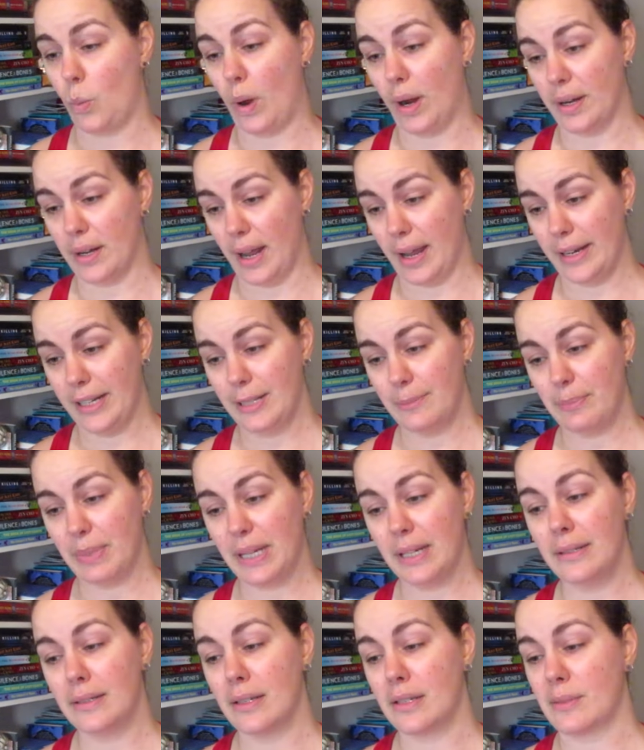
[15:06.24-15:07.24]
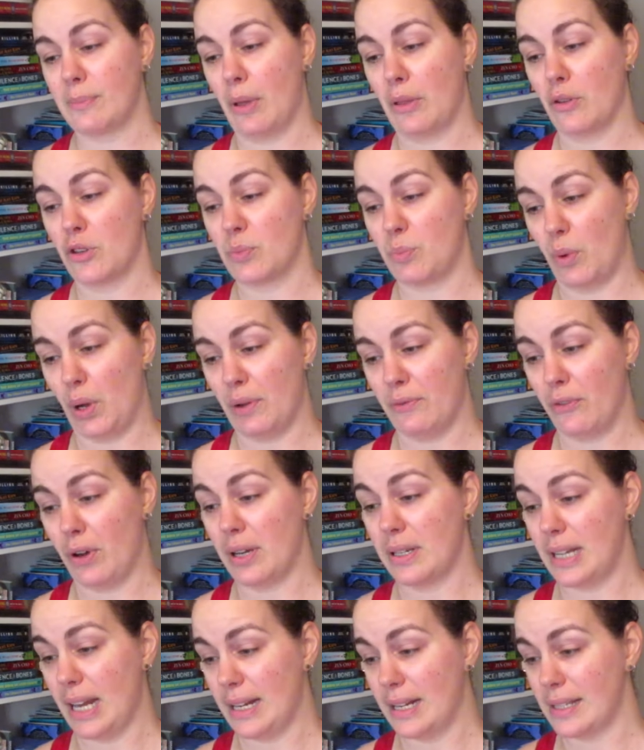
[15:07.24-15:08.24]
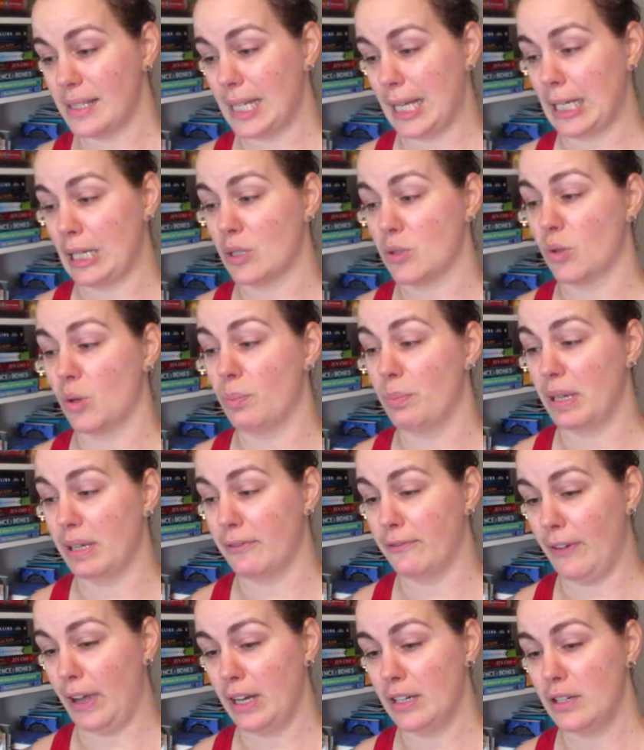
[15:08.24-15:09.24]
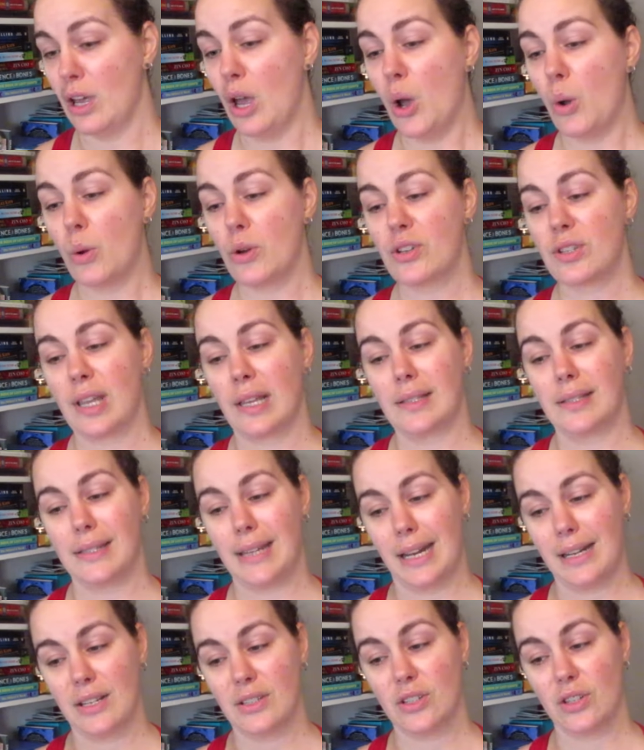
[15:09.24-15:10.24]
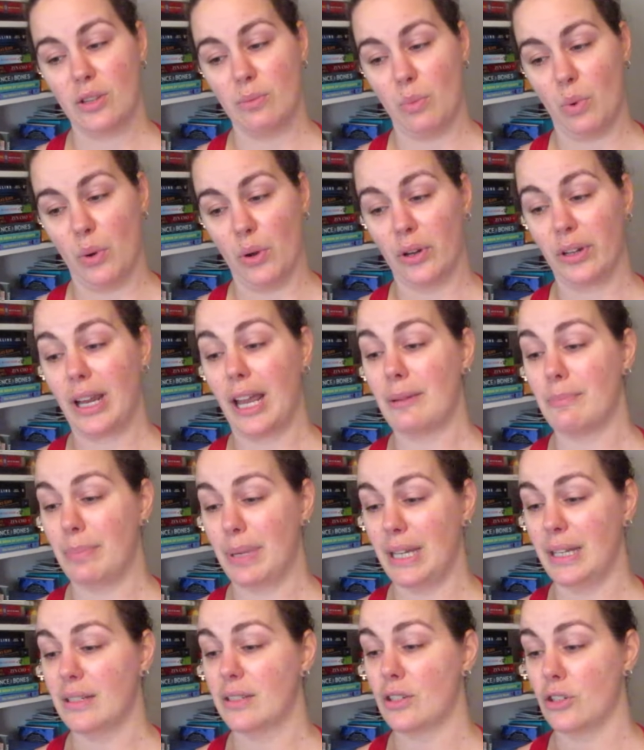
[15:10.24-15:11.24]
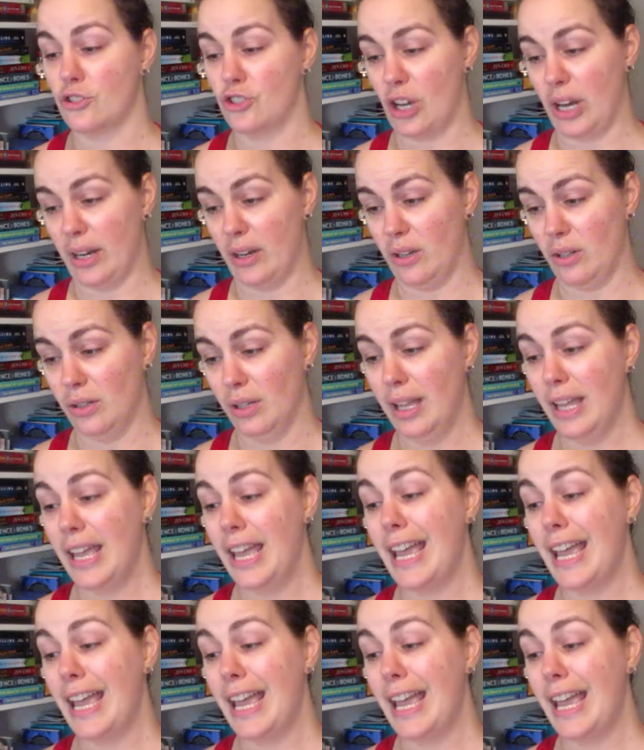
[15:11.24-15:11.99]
One night, Pete and his mother's boyfriend Dennis get into a big fight, which sends Dennis to the morgue and Pete to jail.